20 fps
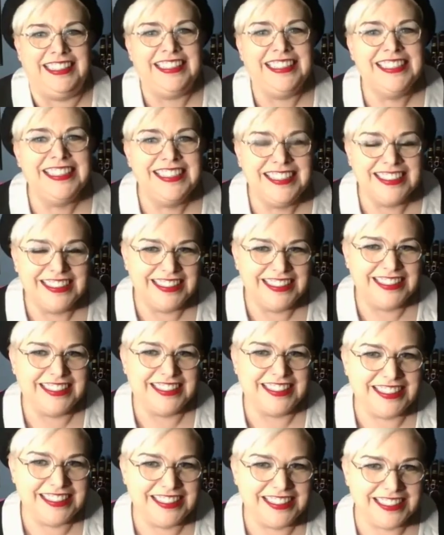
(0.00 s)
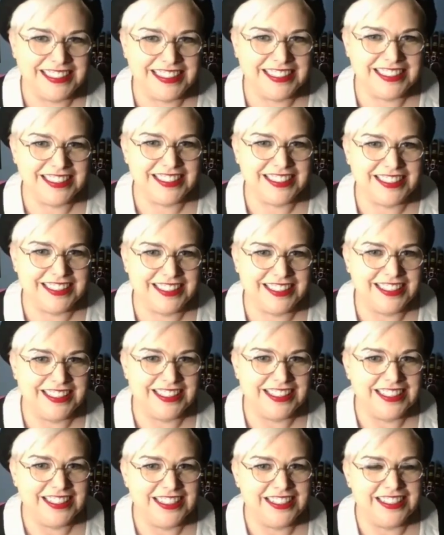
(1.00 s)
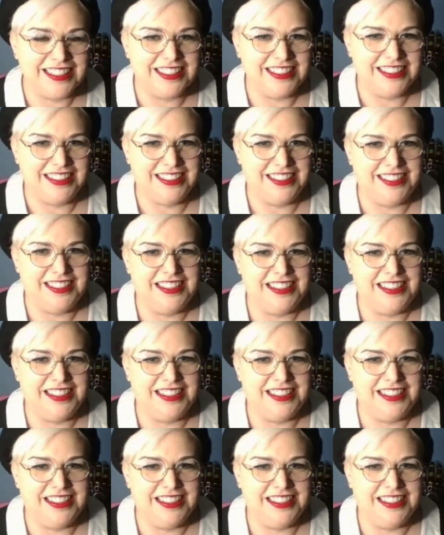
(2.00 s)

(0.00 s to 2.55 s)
This person isn't speaking.